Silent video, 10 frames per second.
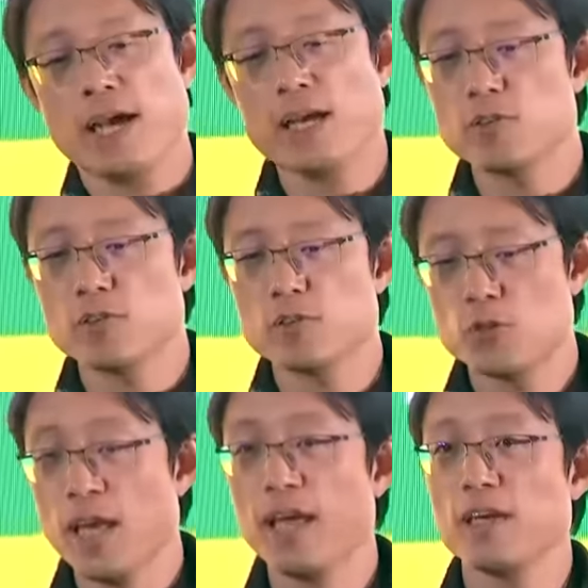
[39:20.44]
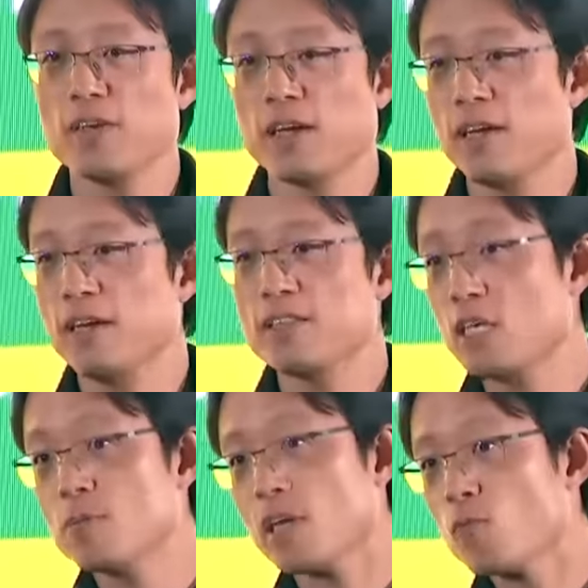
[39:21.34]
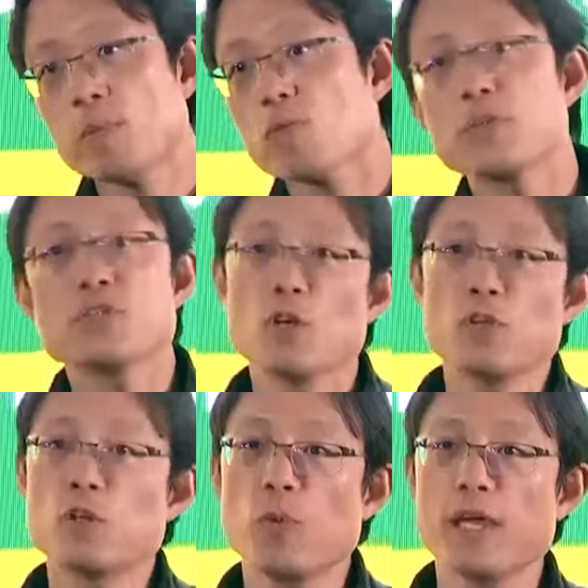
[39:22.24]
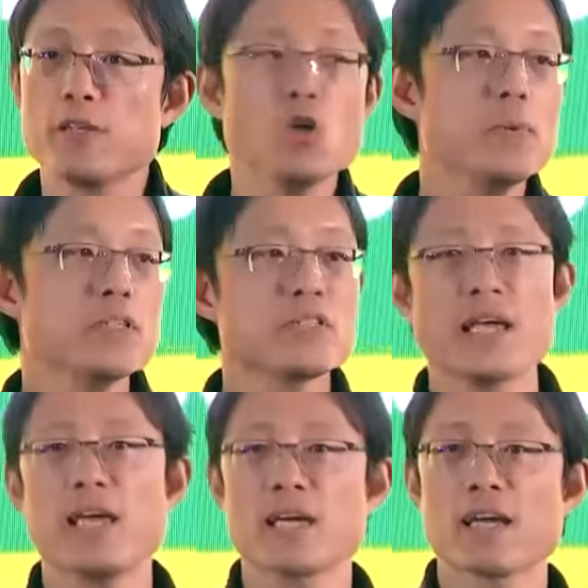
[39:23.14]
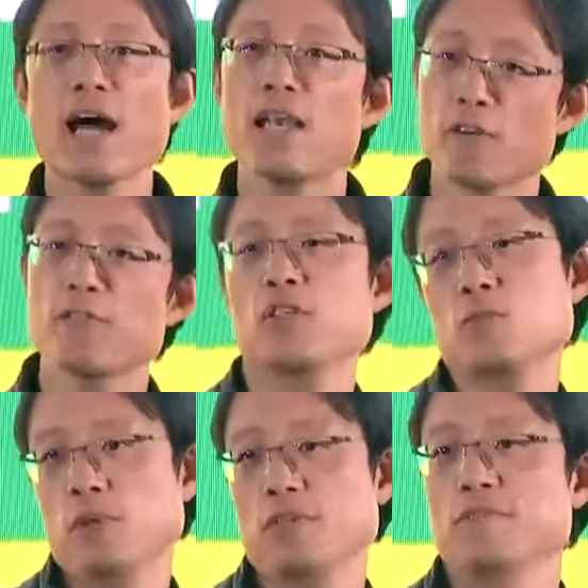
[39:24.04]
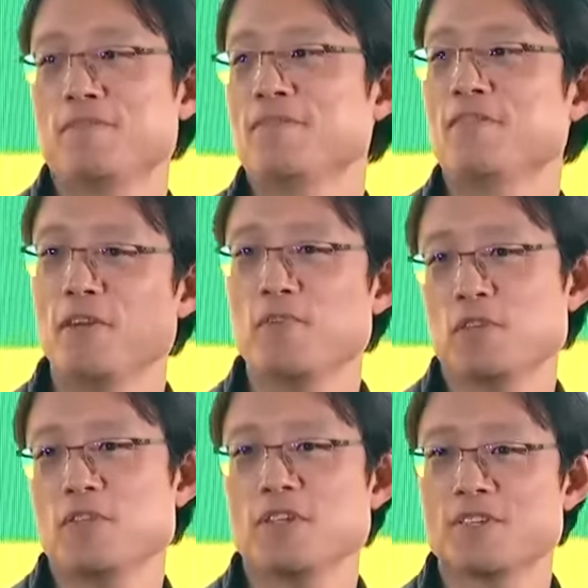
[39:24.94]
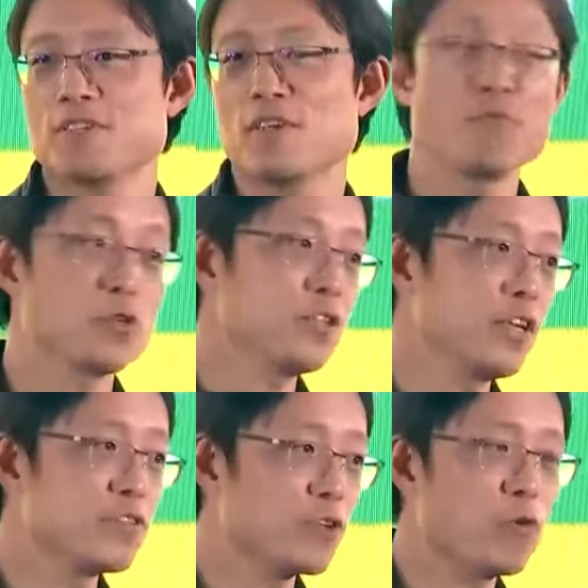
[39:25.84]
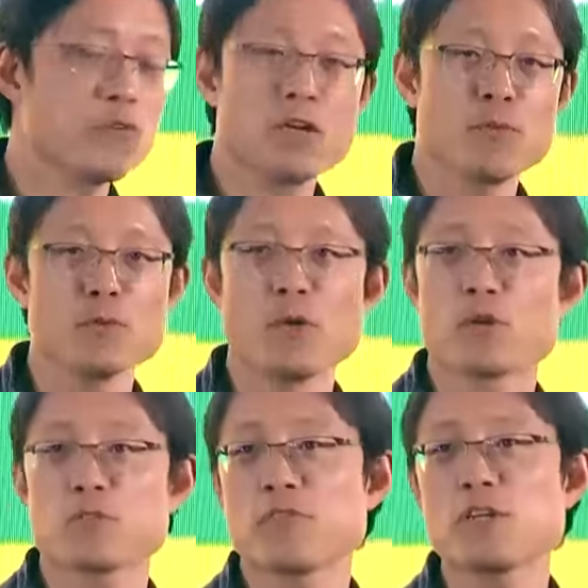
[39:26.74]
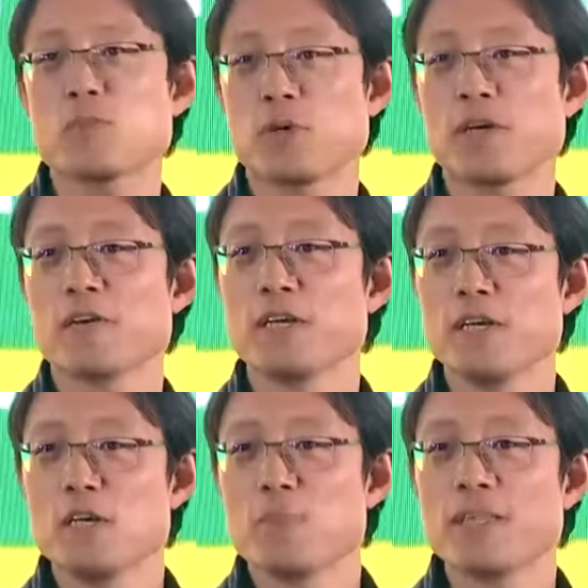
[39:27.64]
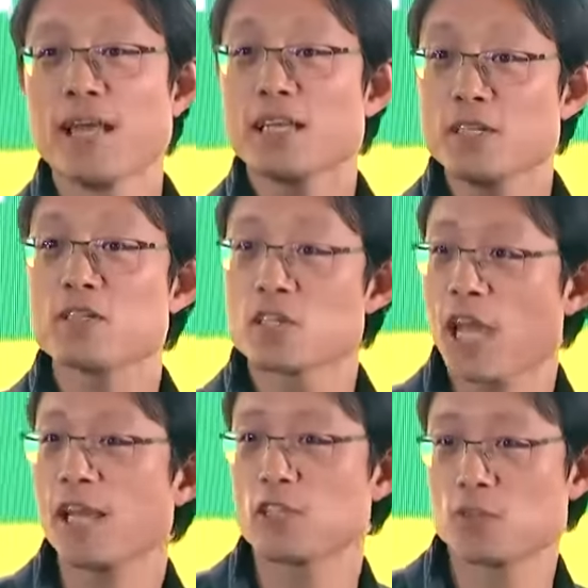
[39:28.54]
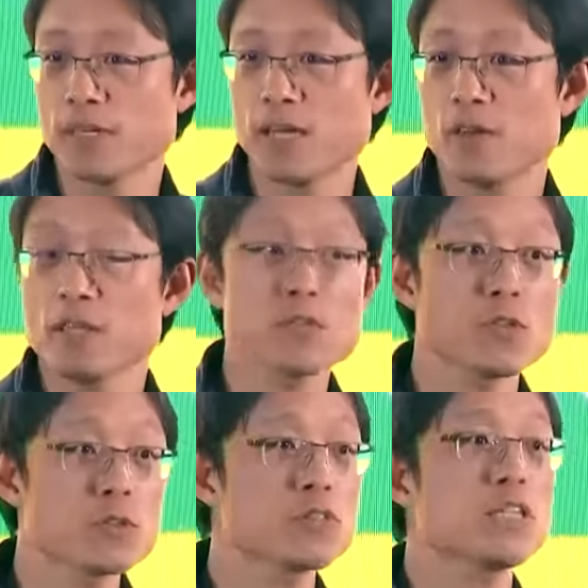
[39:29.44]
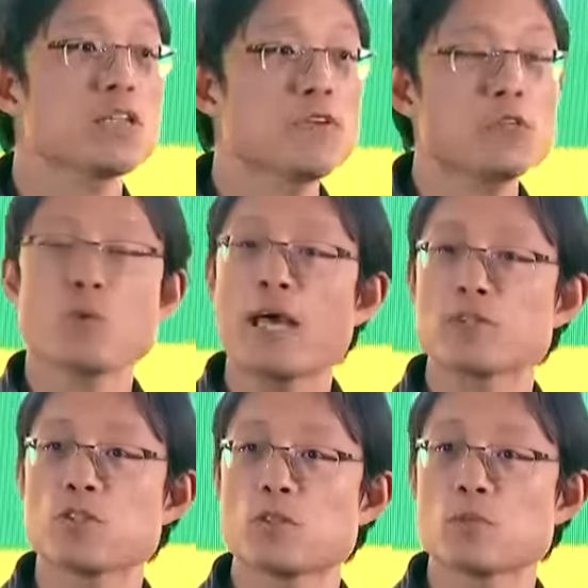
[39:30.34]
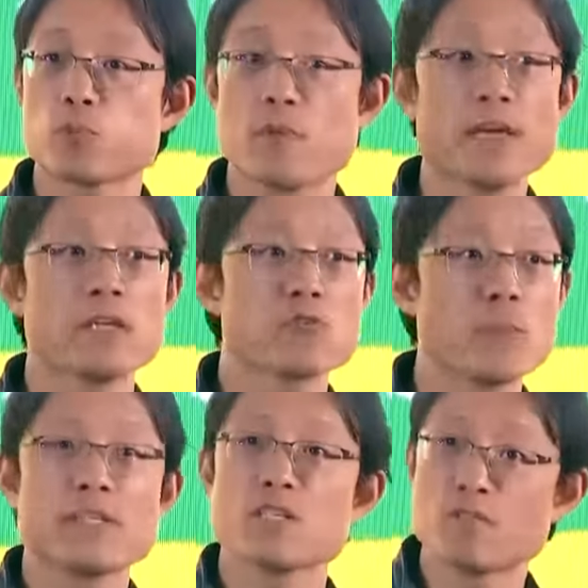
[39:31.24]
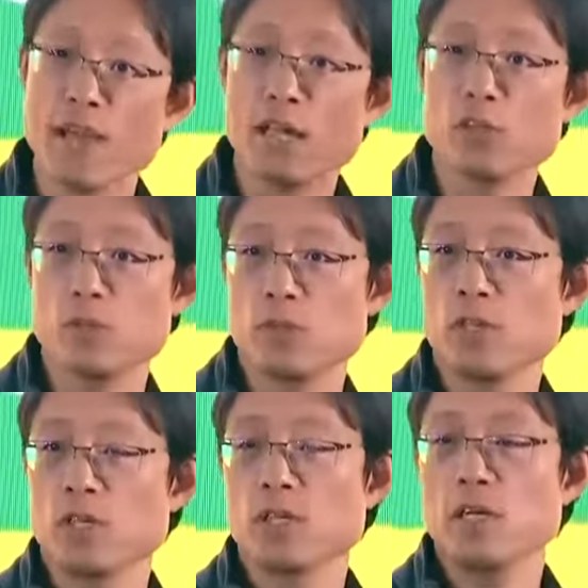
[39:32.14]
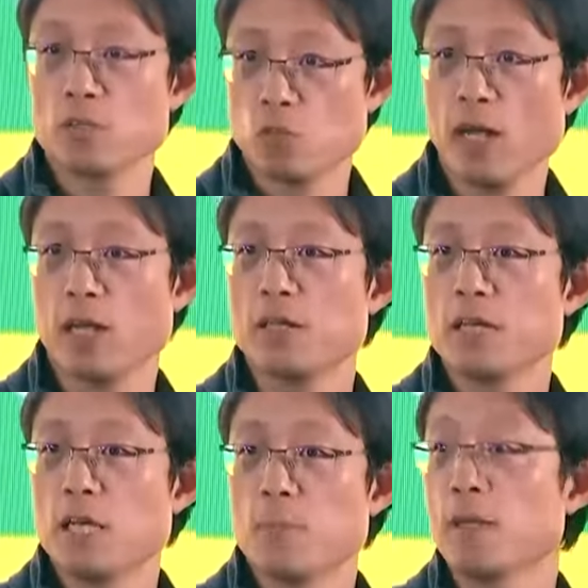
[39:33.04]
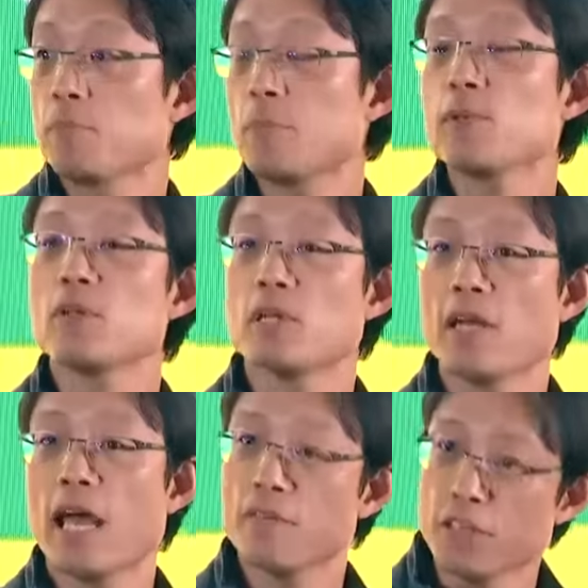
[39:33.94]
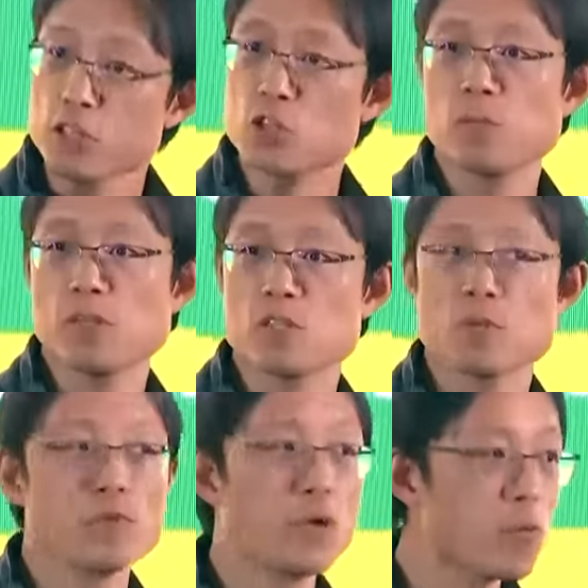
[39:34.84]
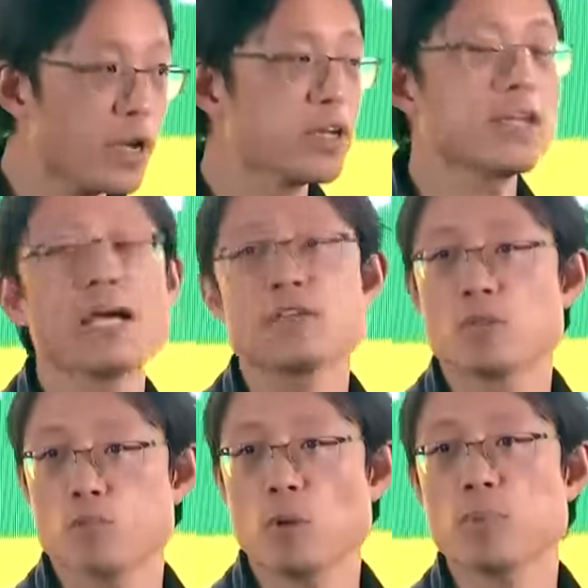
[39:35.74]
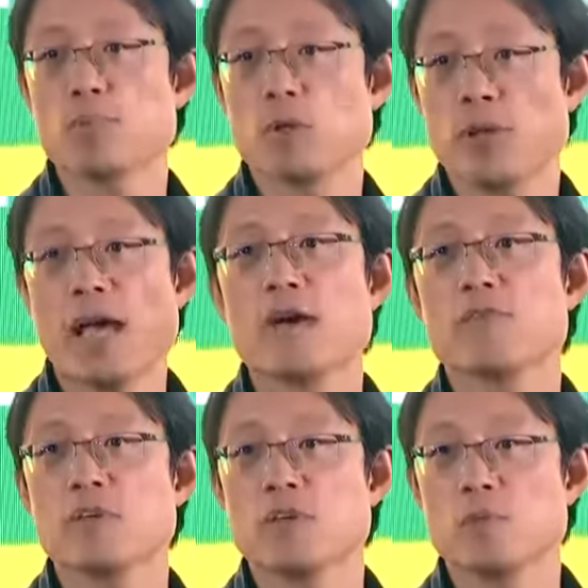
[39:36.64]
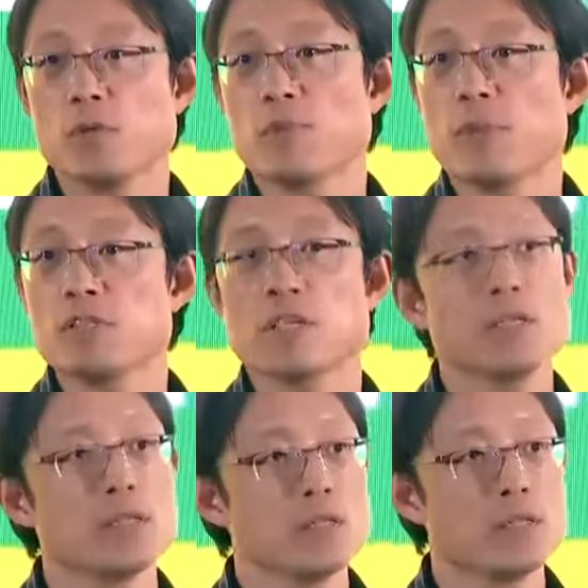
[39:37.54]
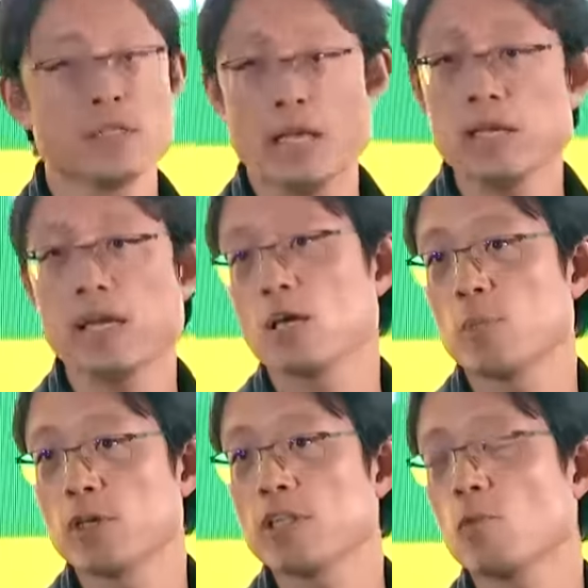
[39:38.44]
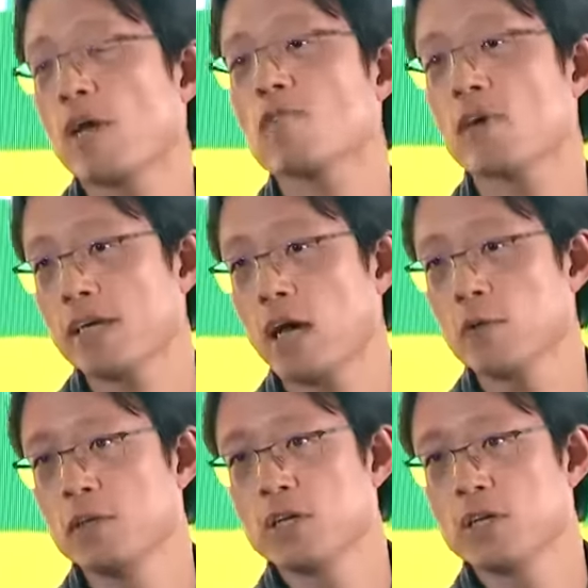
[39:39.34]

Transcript: And today, it seems like Web3 is the only way. Nobody's saying, I love Facebook, right, for instance. Unfortunately, sorry for anyone who works for Facebook here. But that is the challenge right now. And that's not to say that Facebook hasn't provided tremendous value as well. But people have an issue with this one. They recognize the problem that we have with basically the data hegemony that we have right now.